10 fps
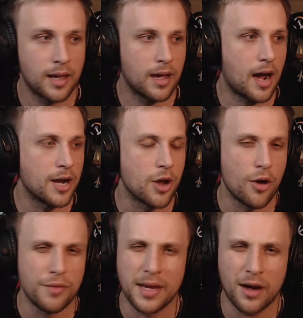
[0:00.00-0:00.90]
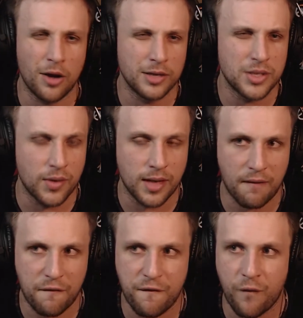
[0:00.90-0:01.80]
I know they're only doing like
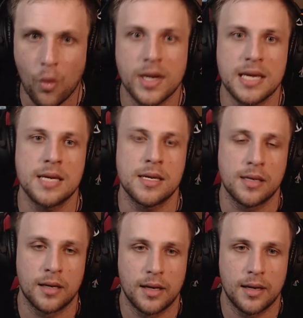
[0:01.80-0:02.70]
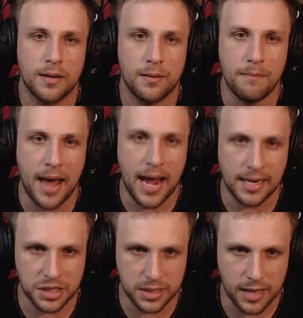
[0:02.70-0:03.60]
40-man
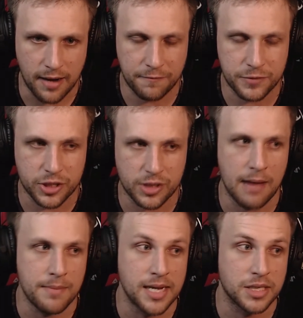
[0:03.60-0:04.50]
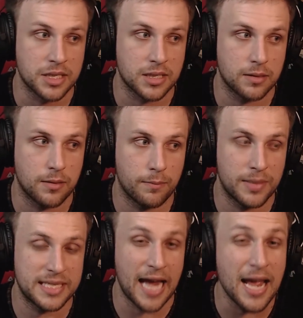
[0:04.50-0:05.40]
stuff, so that means
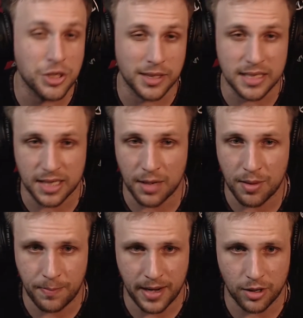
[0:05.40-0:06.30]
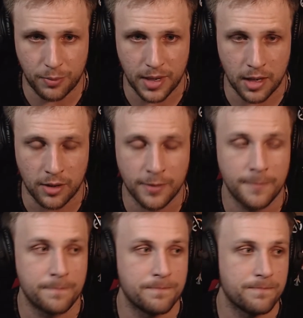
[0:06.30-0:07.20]
potentially it's going to be peer-to-peer.
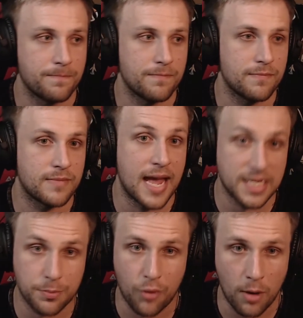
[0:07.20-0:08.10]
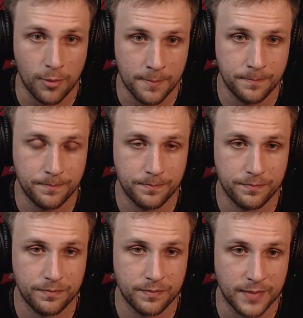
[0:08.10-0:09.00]
That's a problem.
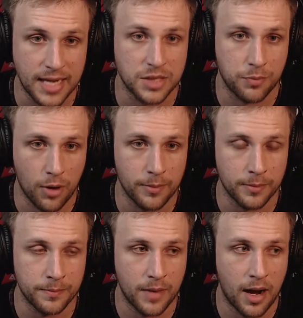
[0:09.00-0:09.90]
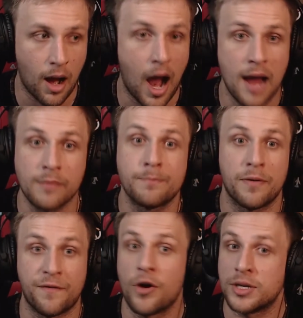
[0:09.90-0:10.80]
That's a problem. I
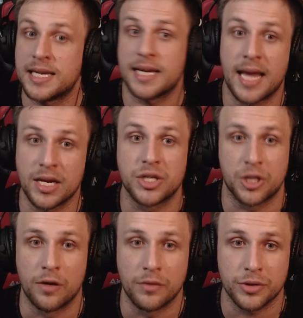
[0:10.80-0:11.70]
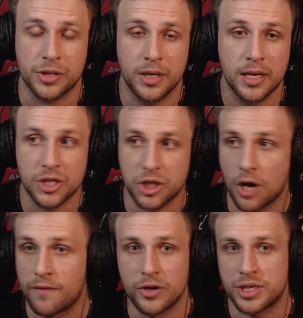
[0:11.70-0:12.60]
prefer dedicated servers.
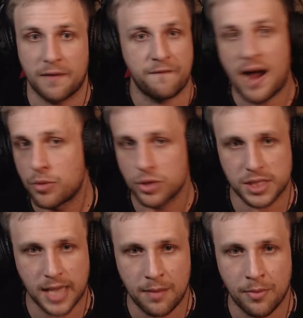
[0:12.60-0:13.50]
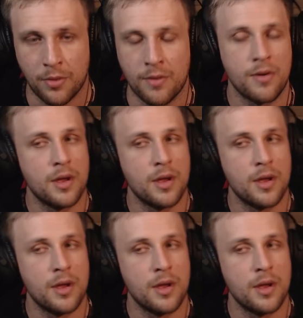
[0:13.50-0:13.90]
Servers are far more stable.